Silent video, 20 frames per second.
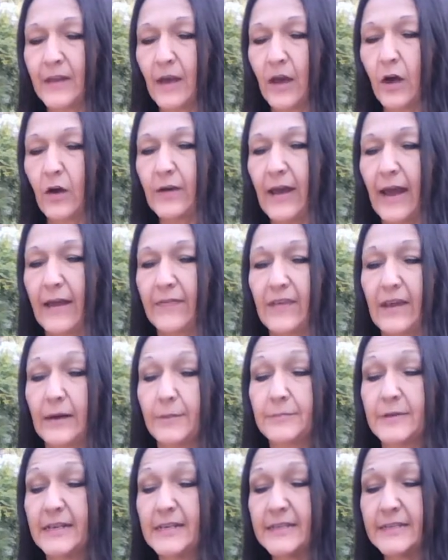Okay, and then
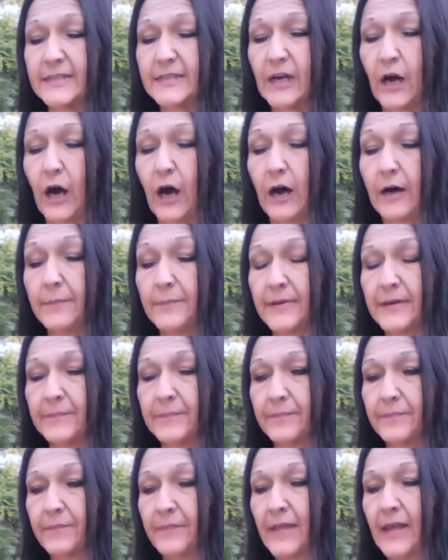I'm going to stop.
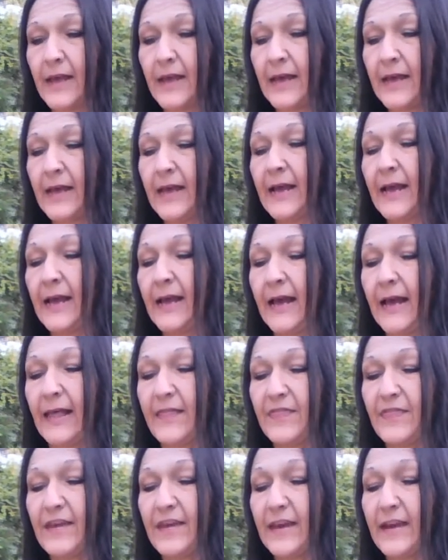
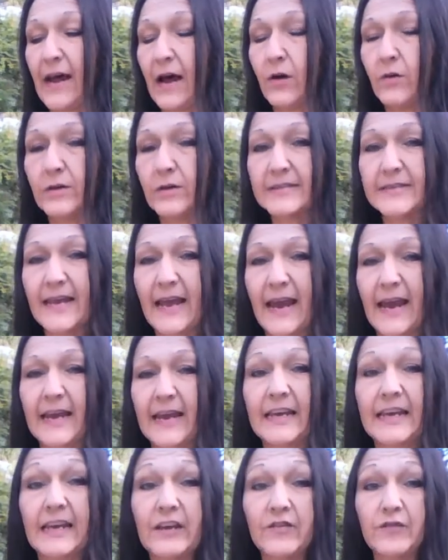And then I will say,
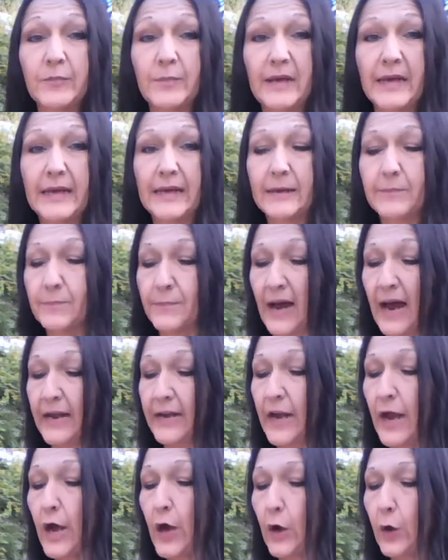give me my
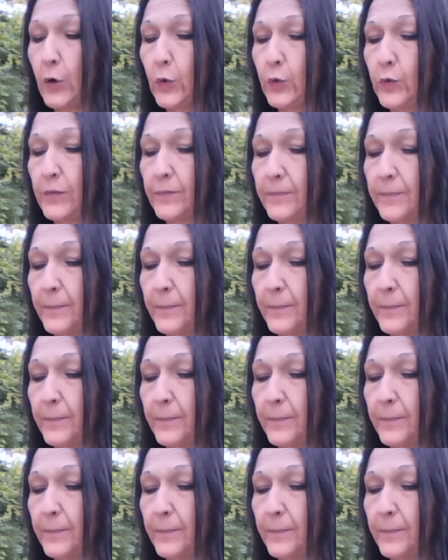no.